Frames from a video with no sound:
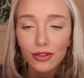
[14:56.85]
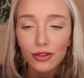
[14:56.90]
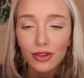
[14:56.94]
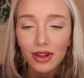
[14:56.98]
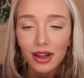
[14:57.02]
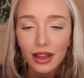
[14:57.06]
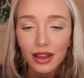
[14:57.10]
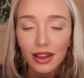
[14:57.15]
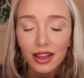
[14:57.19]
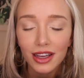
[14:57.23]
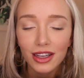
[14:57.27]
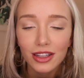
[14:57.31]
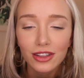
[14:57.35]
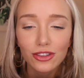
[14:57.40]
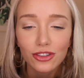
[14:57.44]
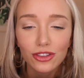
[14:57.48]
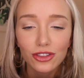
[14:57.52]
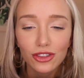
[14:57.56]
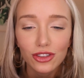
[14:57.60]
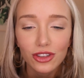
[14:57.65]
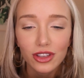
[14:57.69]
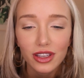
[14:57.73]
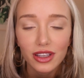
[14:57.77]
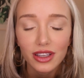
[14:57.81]

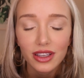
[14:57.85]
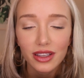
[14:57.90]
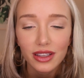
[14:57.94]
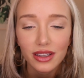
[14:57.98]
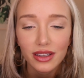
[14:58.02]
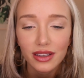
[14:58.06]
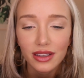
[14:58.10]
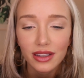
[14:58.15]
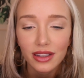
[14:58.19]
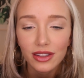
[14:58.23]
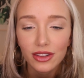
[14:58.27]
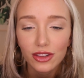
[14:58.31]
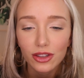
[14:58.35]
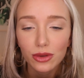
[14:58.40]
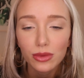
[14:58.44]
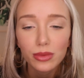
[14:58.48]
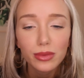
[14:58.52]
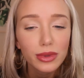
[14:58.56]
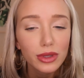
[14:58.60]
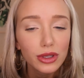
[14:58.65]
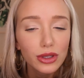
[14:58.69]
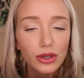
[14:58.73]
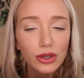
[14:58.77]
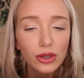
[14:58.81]
clutch in either
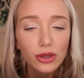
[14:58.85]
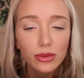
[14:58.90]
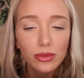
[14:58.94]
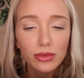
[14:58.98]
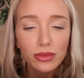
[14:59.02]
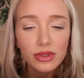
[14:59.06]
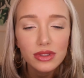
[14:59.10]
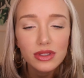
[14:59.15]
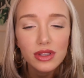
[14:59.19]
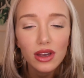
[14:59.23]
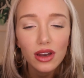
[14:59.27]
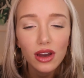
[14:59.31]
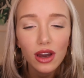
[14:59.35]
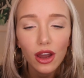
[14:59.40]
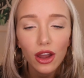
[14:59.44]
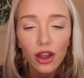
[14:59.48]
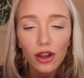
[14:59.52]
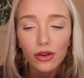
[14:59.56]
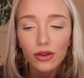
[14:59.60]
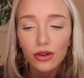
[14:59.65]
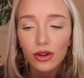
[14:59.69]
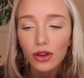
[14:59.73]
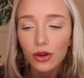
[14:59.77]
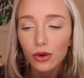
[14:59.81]
Bloom,
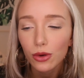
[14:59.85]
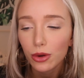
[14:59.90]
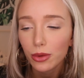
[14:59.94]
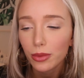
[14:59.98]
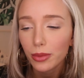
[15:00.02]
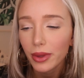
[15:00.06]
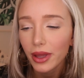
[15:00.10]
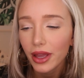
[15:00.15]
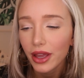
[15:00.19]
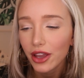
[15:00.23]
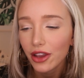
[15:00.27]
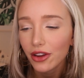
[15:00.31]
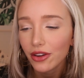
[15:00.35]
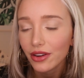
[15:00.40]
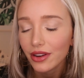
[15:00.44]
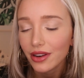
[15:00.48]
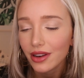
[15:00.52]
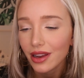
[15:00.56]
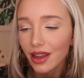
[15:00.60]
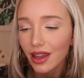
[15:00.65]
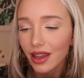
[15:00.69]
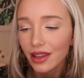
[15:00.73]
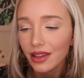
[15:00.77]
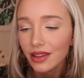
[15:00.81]
Sahara, or
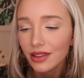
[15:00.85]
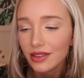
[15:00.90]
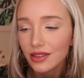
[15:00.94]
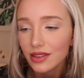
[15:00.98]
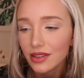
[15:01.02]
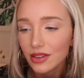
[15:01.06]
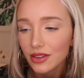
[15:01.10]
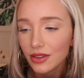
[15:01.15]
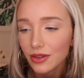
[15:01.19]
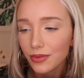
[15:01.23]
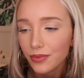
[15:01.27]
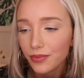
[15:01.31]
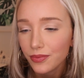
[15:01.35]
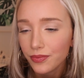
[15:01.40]
Paradise.